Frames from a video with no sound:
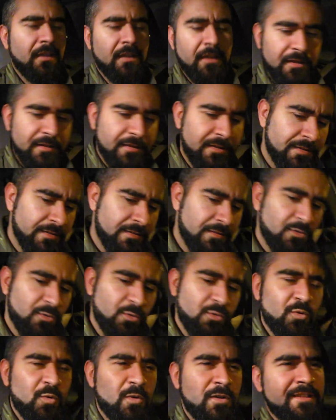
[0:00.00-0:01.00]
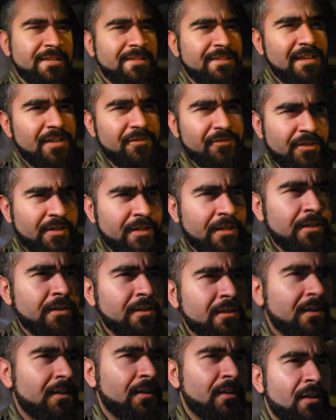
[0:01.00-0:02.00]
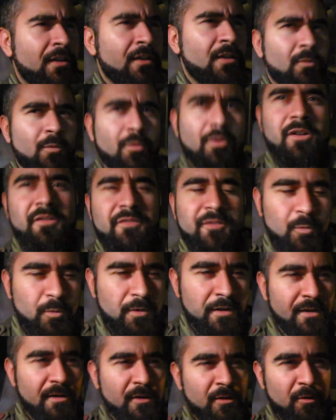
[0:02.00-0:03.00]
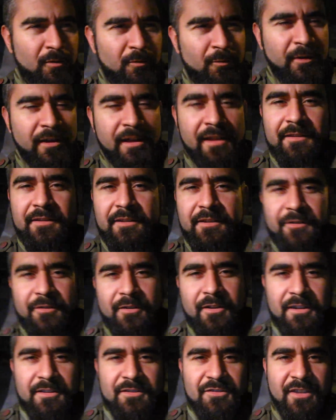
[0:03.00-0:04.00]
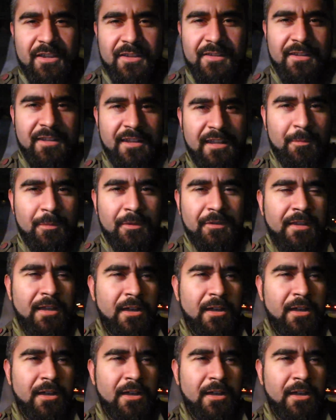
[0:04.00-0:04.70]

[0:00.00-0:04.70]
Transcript: It's 2.27. We're on the way home. We had dinner at Jason Emma's